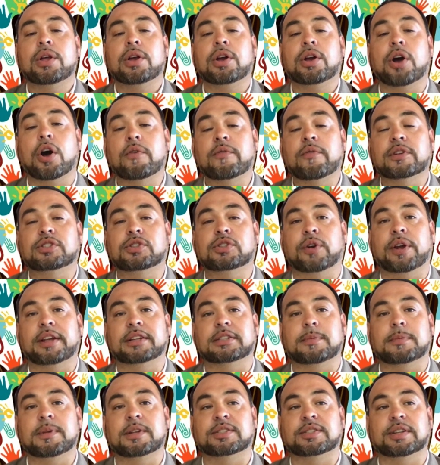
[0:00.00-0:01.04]
COVID
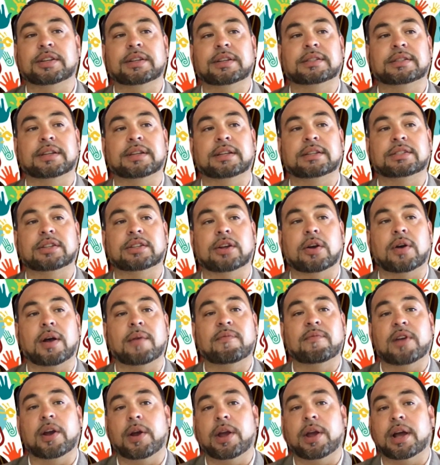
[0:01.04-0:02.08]
transmissions. And so I'm
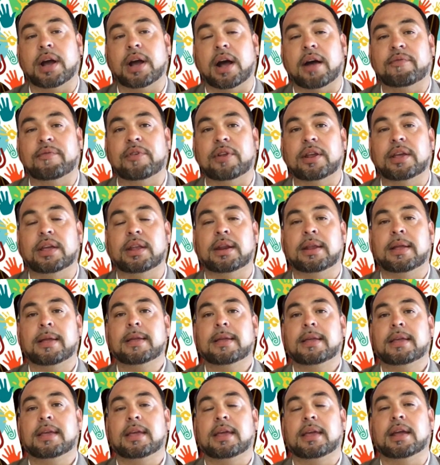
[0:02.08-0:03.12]
very confident
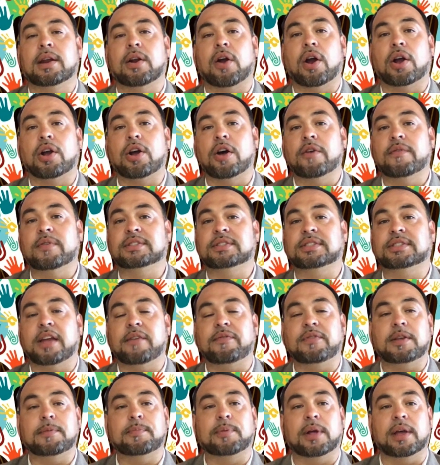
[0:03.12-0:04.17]
in our COVID
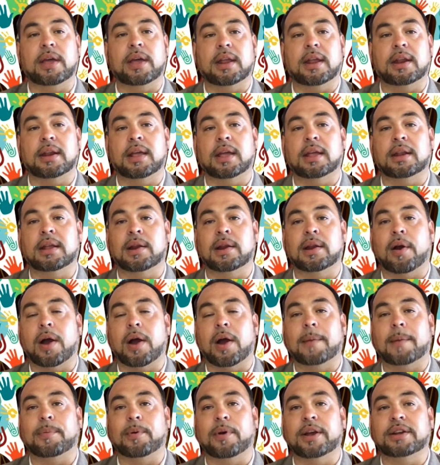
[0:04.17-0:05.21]
safety plan and in our
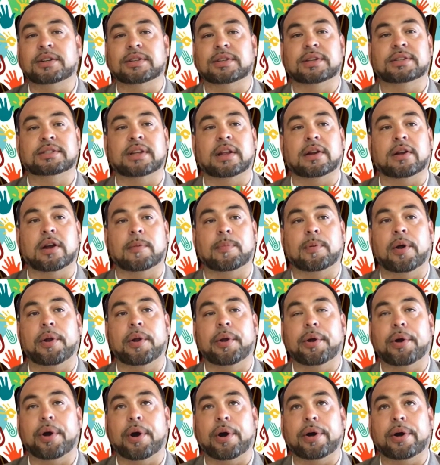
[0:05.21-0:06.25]
operations and our
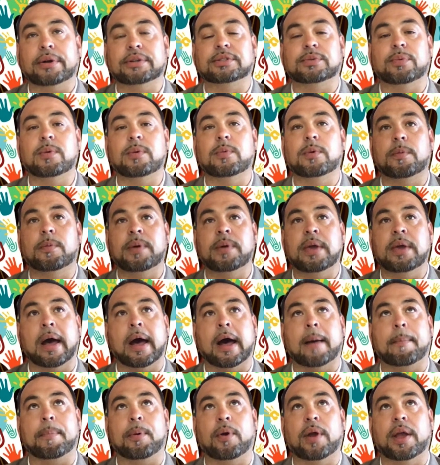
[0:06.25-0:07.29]
protocols. We will be
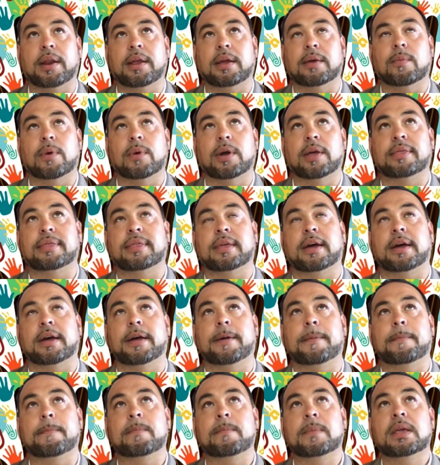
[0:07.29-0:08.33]
operating with
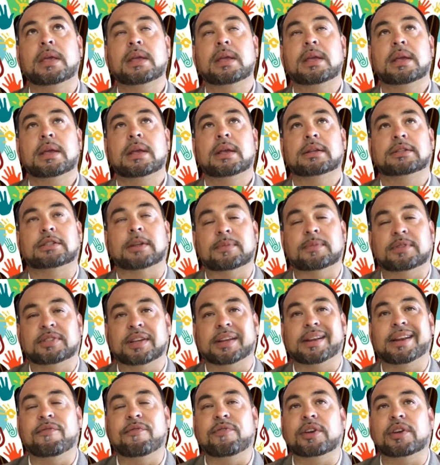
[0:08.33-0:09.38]
some
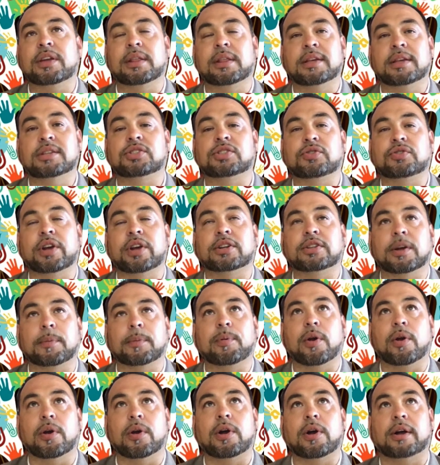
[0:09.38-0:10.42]
significantly stricter
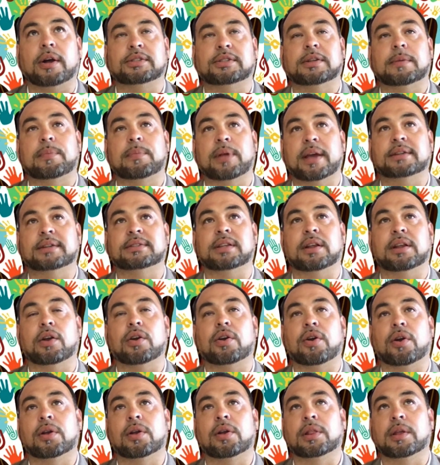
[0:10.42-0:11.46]
protocols in place than are
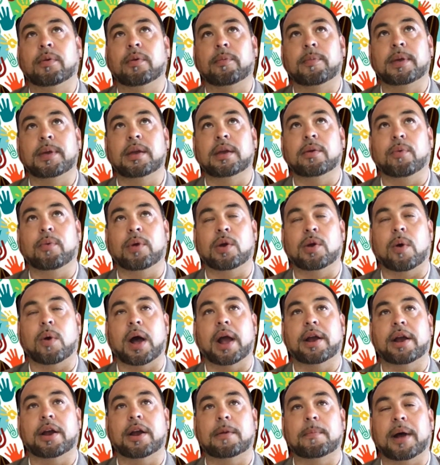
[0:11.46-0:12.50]
currently being
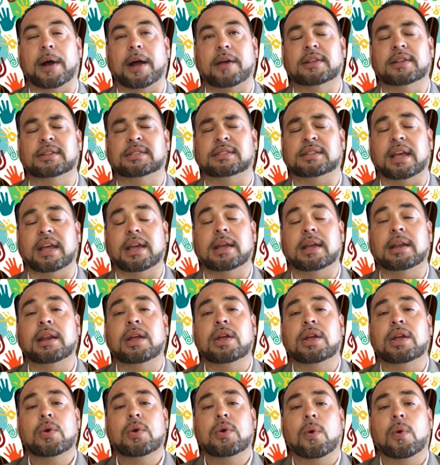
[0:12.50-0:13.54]
required by the state
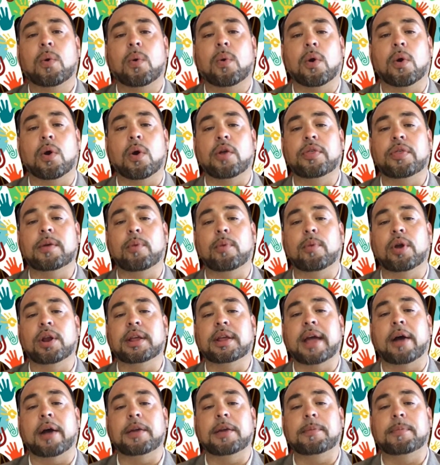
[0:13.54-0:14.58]
or the Marin
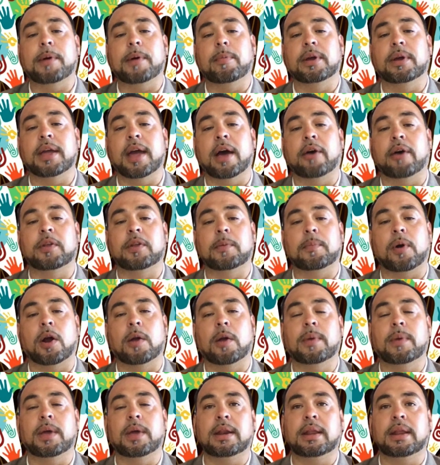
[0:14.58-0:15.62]
County Public Health
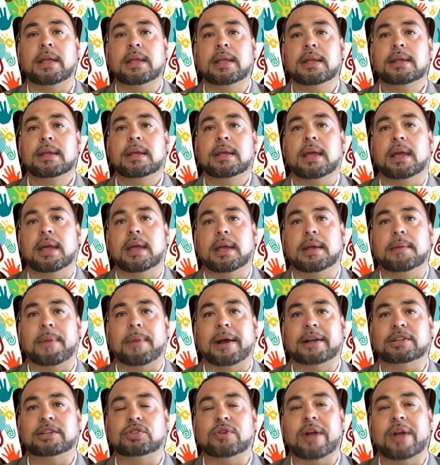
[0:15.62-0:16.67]
Department. And my
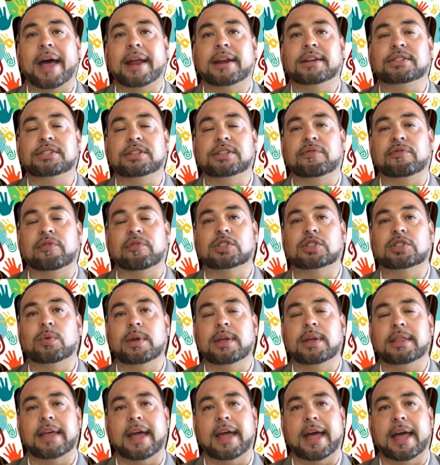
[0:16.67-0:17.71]
strategy for
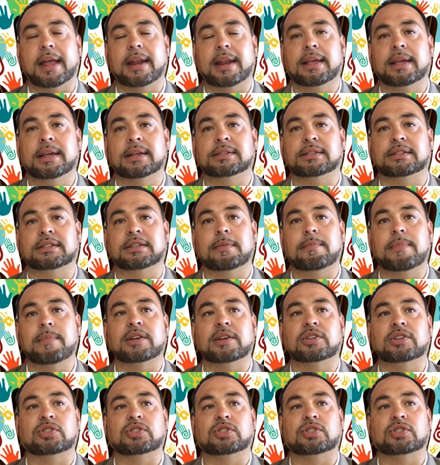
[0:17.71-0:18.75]
doing that is to
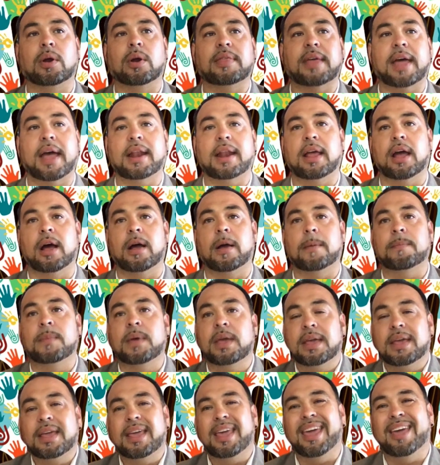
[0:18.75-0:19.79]
make sure that
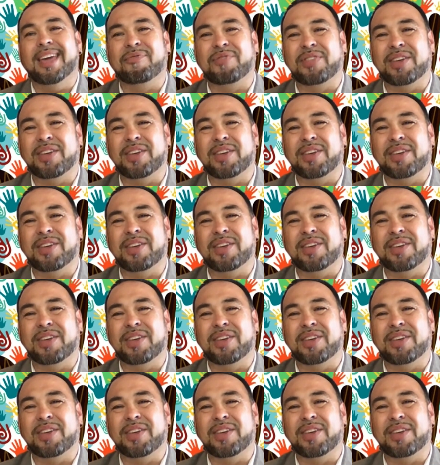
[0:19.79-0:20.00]
if